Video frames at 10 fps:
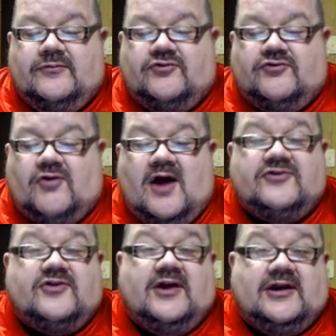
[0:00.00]
tries
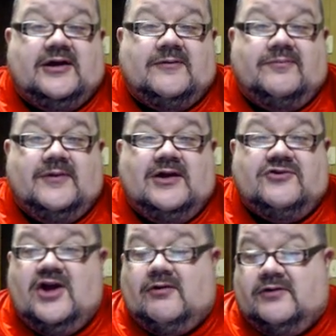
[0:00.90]
to hit it and
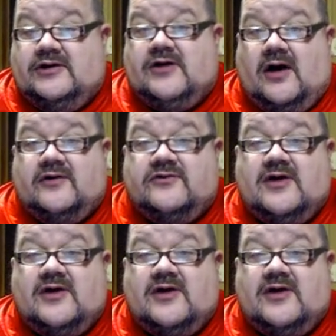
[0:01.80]
generally does.